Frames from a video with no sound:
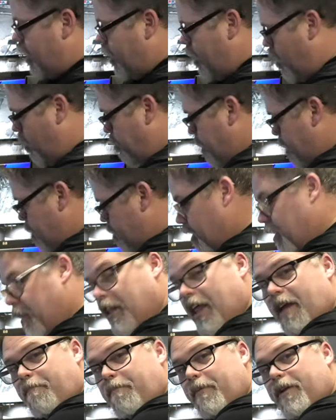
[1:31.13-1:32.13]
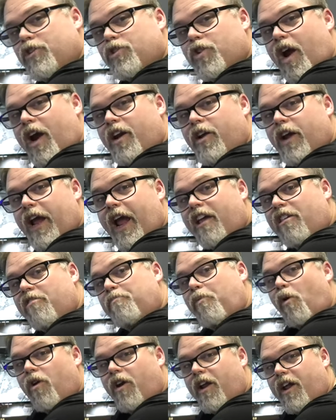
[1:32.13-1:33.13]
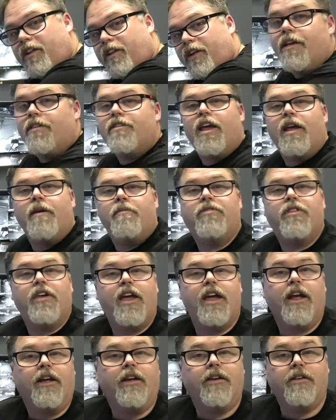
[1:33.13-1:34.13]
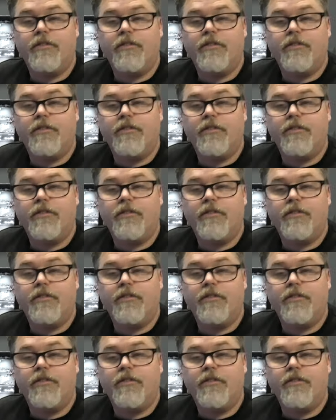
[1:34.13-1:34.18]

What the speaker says: little piece of clip and tried to export it. Same thing.